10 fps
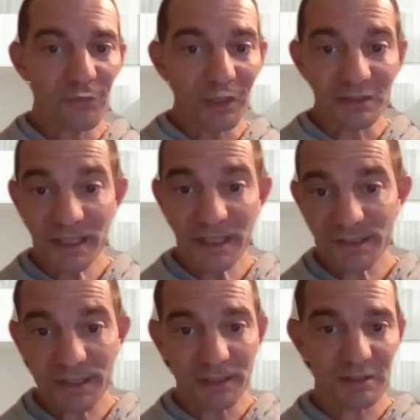V3
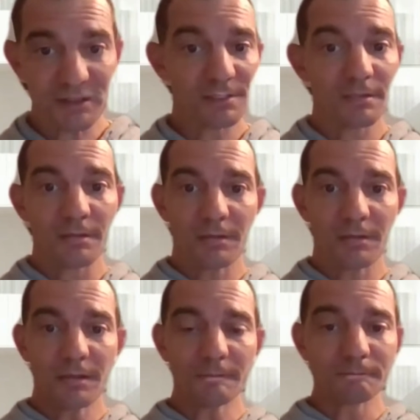test kits
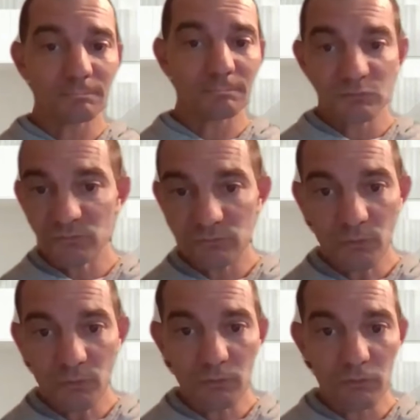um,
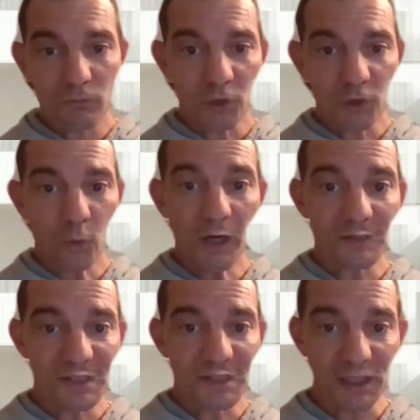
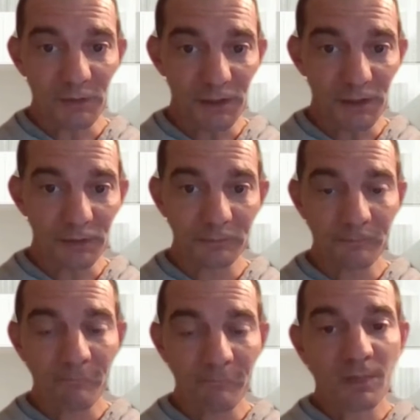require TMDE
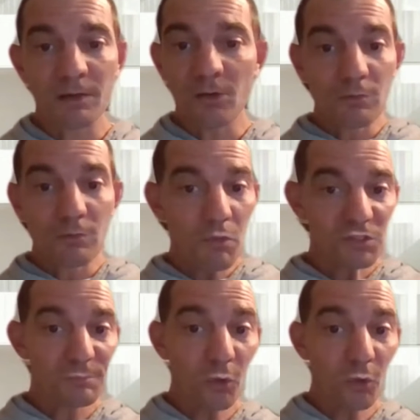
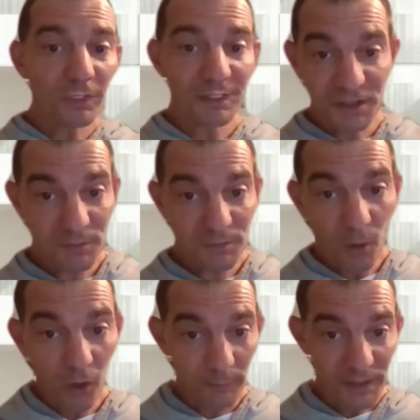most importantly is
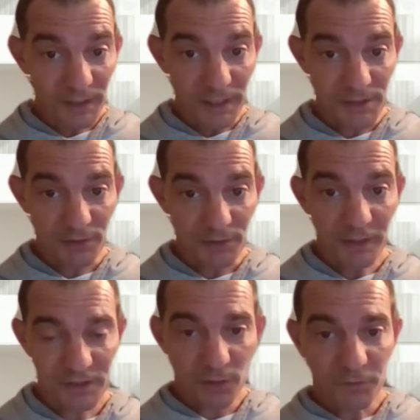your small arm
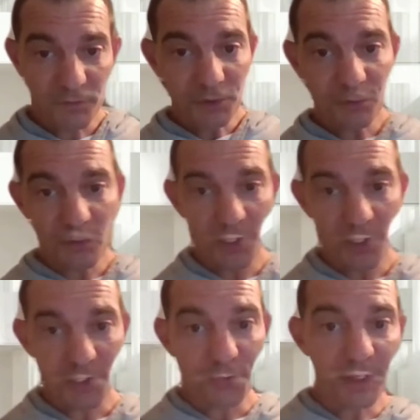gauges, right? So if
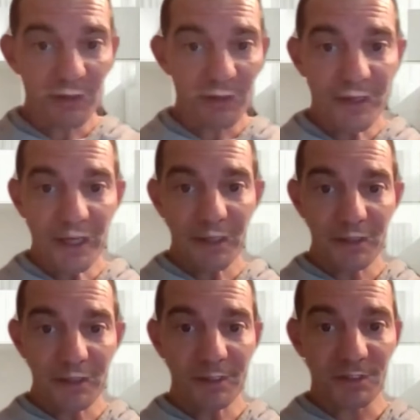you are a unit
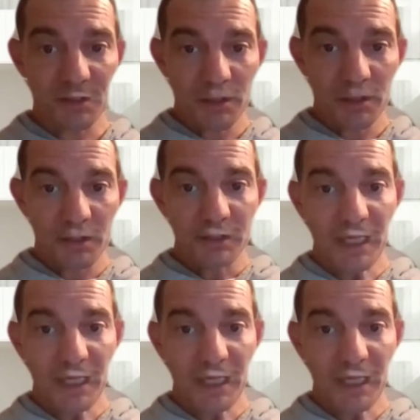that is